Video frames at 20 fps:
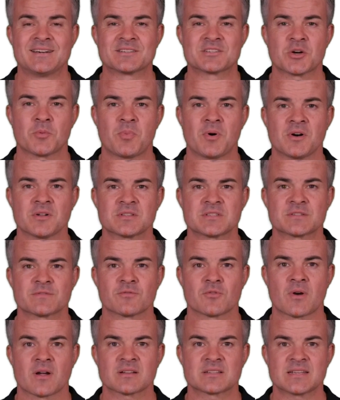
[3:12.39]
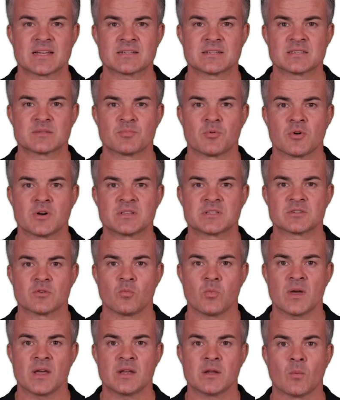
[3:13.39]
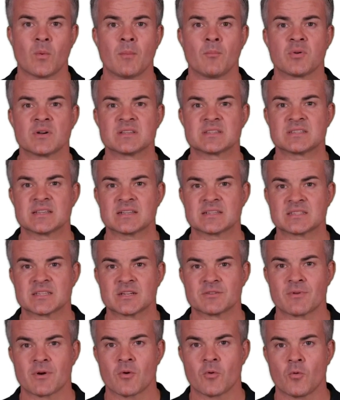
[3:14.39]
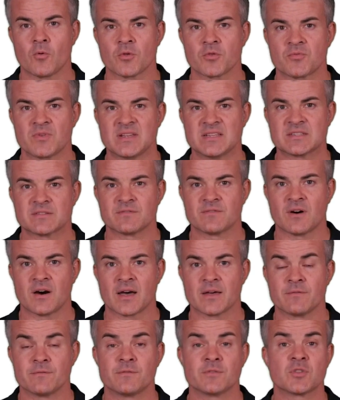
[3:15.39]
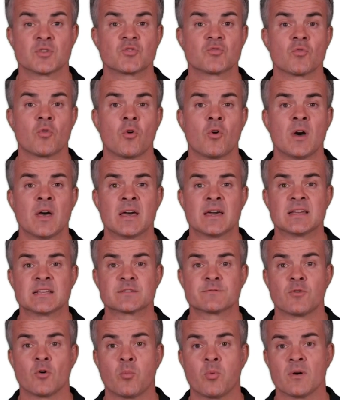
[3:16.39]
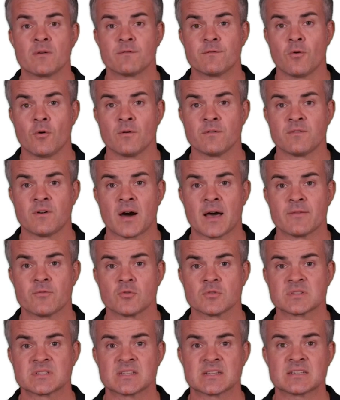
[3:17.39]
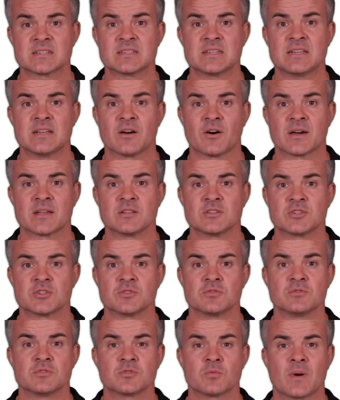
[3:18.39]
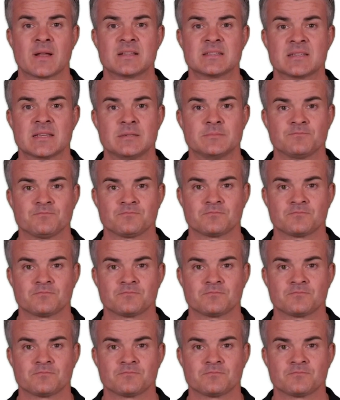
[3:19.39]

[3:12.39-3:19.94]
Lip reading: Top odds for Arteta's boys to win are 1.60 or 3-5. For the draw, it's 4.45 or 69-20.